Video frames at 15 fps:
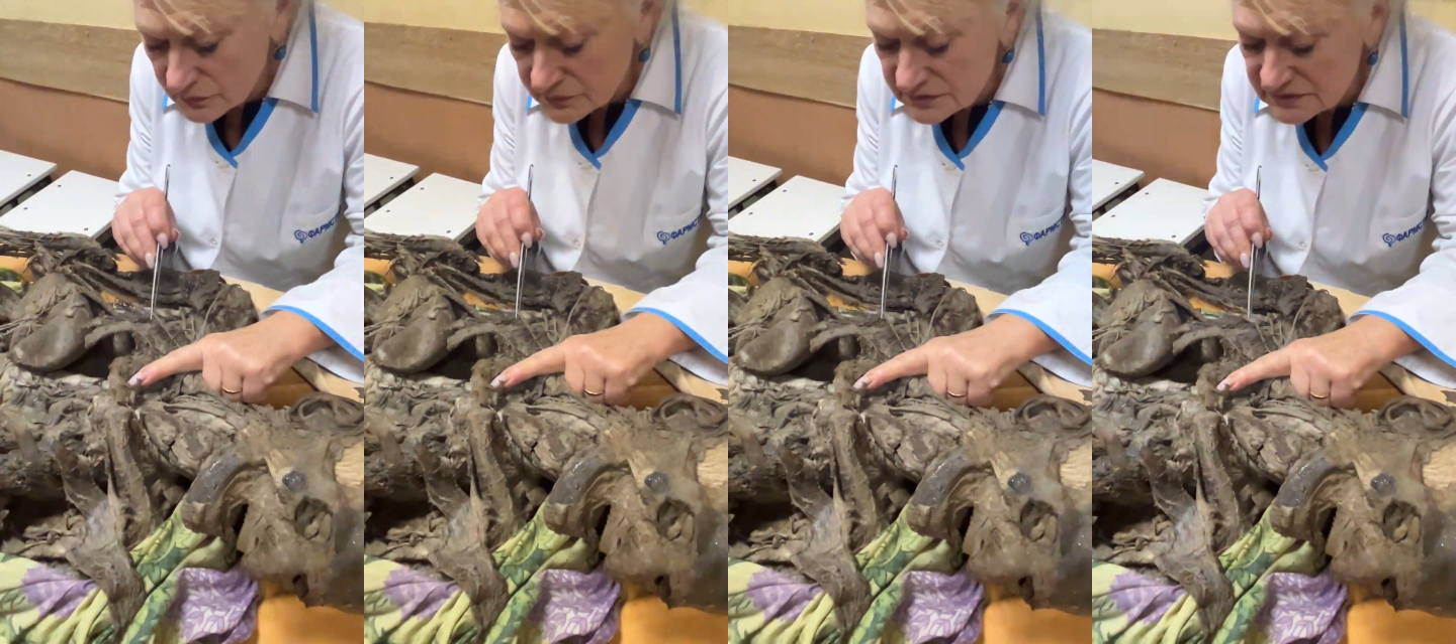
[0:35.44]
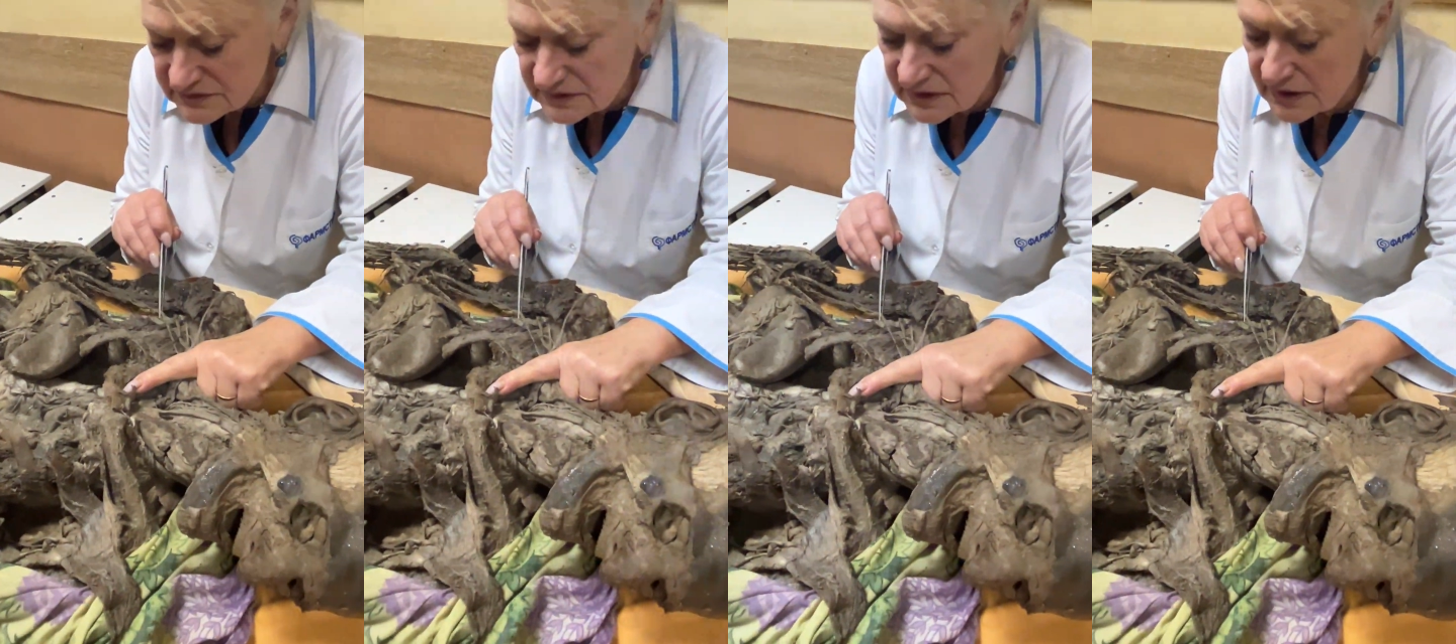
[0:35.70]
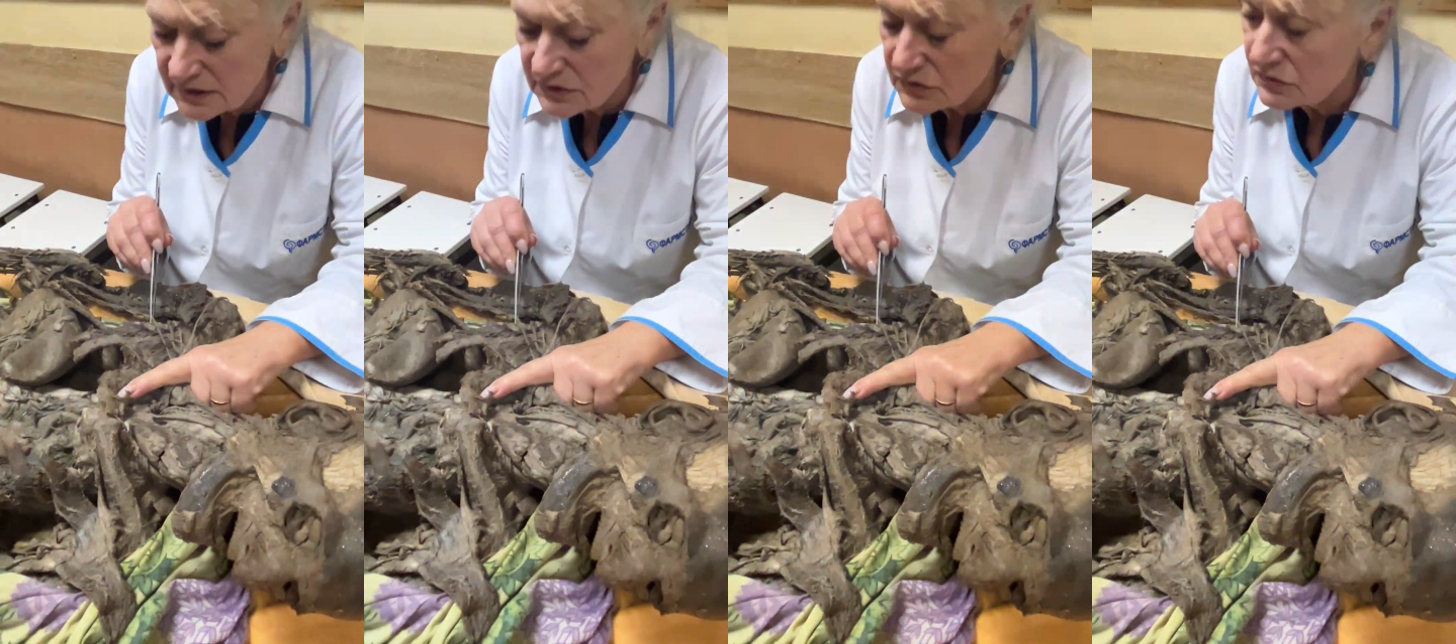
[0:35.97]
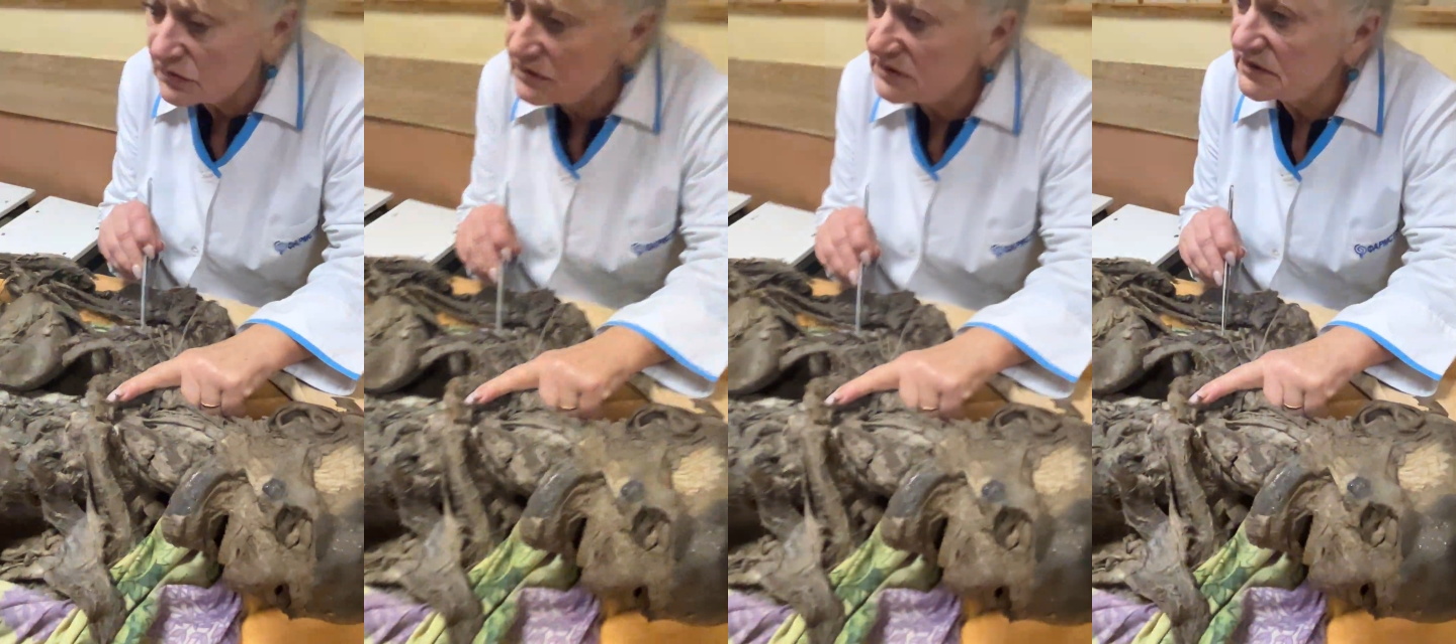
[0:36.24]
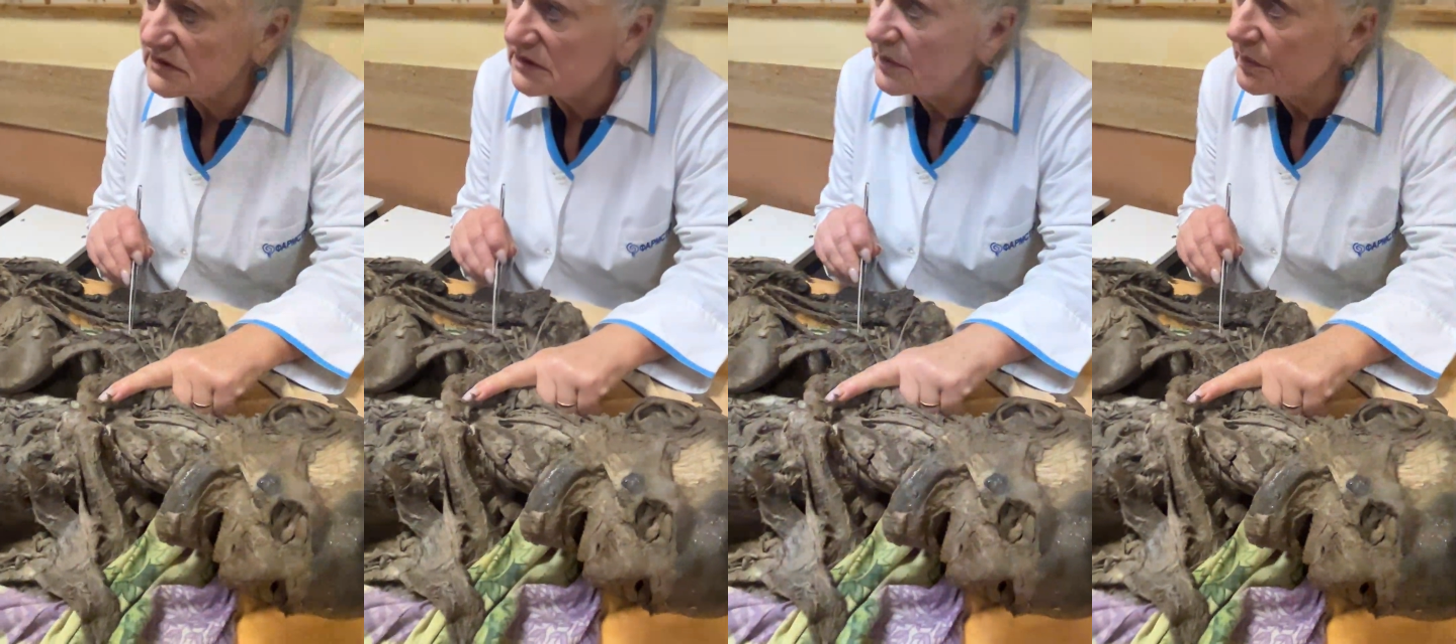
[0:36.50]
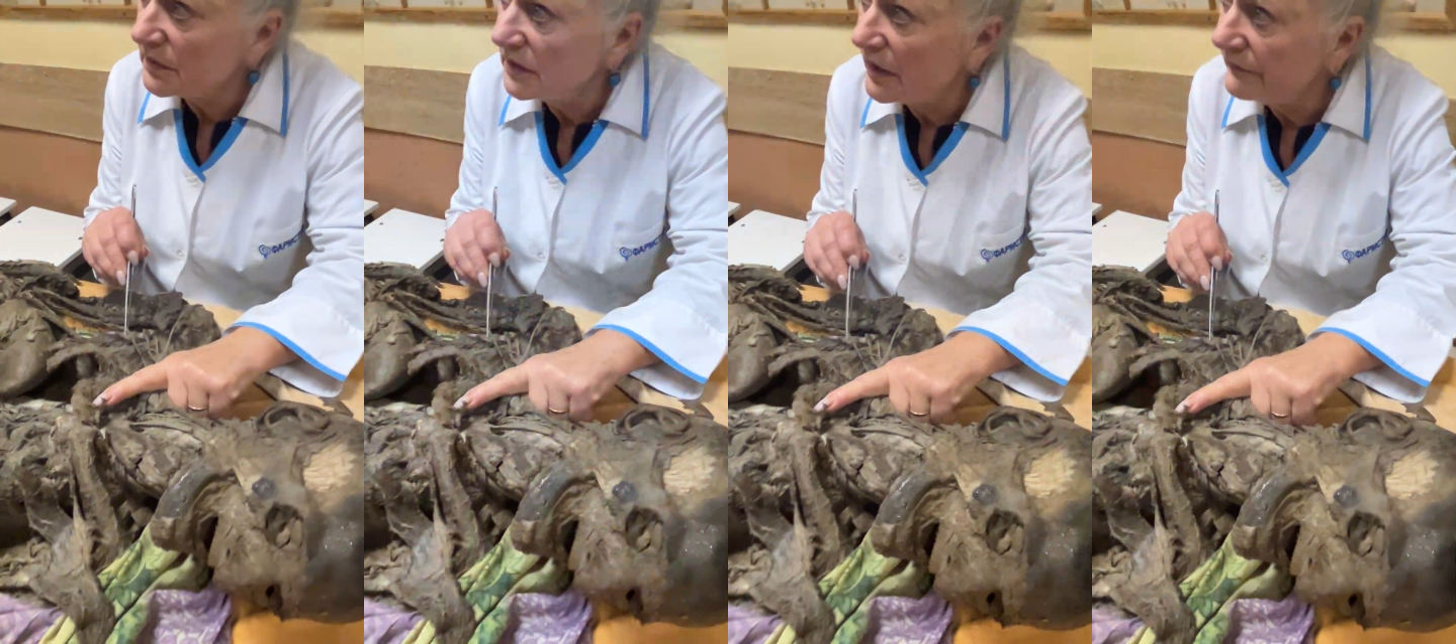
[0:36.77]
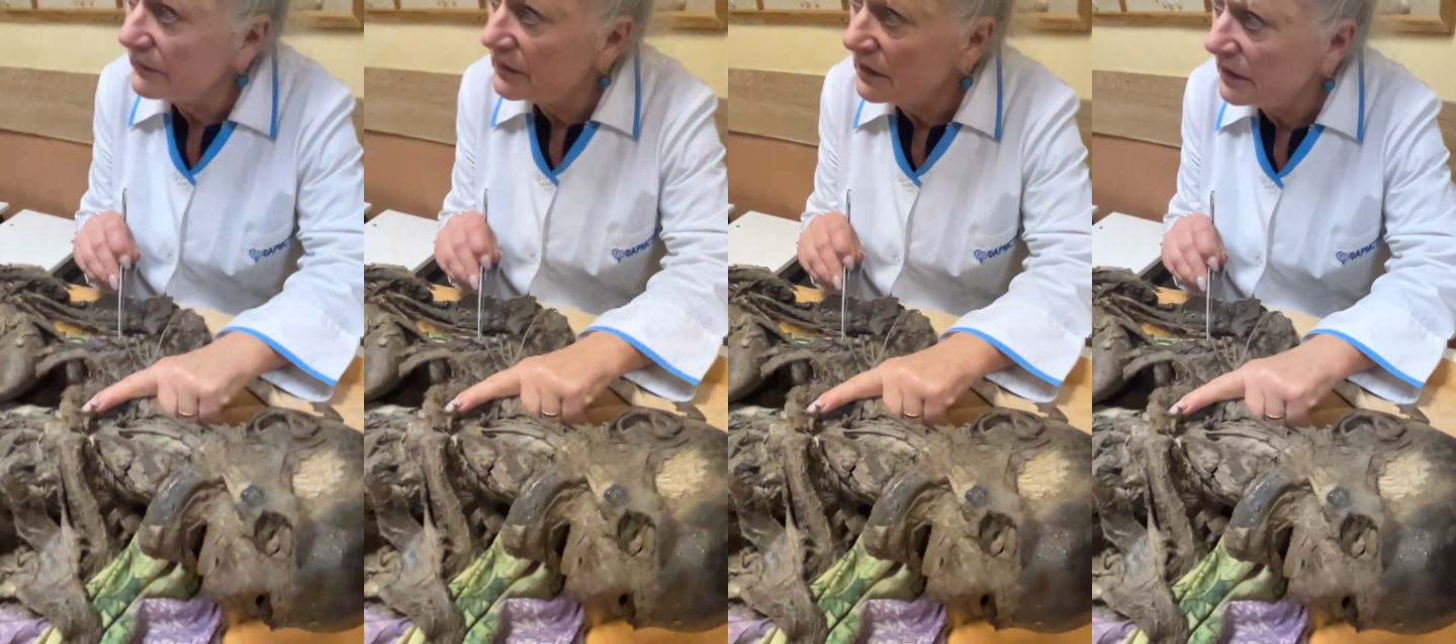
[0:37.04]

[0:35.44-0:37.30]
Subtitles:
the subclavian